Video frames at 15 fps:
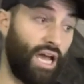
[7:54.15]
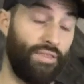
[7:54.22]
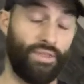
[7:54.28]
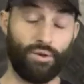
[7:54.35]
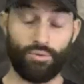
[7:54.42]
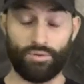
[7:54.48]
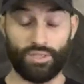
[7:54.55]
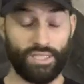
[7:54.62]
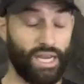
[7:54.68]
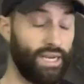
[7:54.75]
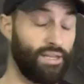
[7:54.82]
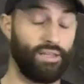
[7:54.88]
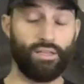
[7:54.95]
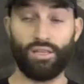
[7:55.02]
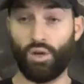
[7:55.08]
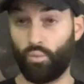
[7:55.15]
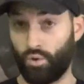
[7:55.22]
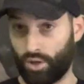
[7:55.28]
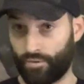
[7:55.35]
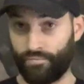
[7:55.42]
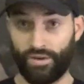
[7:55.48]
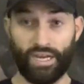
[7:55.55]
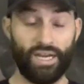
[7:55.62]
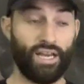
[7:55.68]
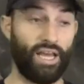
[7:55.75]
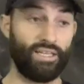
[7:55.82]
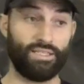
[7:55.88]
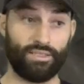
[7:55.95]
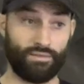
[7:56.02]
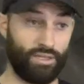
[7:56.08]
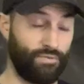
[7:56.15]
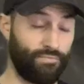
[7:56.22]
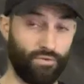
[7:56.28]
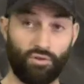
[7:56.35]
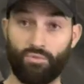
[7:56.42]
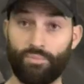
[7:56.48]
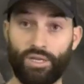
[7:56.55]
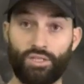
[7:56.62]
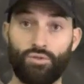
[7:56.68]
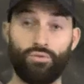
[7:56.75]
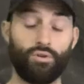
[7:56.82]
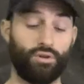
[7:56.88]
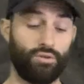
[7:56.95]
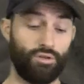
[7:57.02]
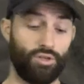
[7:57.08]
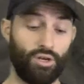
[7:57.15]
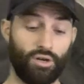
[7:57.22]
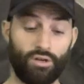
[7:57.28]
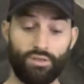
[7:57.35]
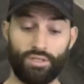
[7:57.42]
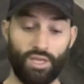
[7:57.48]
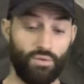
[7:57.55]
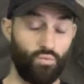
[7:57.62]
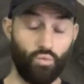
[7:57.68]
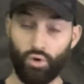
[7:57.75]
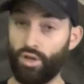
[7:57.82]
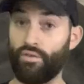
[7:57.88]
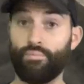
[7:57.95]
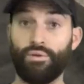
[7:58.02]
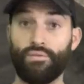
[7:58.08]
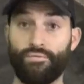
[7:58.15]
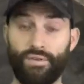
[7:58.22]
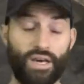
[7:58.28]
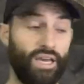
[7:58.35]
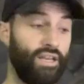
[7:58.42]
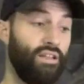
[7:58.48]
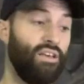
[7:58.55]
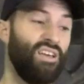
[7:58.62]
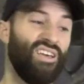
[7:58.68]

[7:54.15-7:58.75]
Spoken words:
They were sighted in. They worked fine. I confirmed them at 200 yards. They would have been fine.